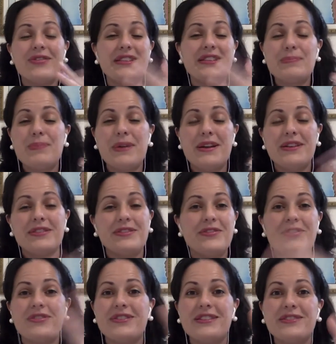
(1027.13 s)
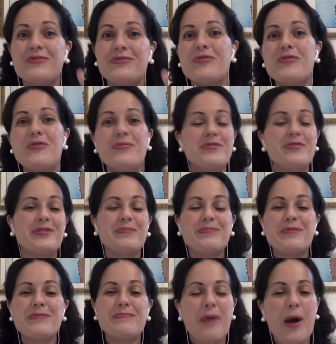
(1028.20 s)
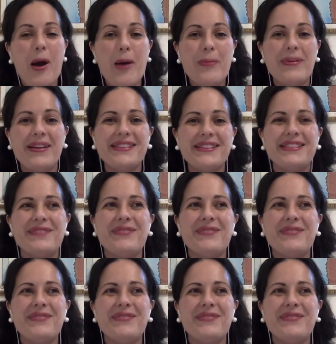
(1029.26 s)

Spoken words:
this person or this group just could publish,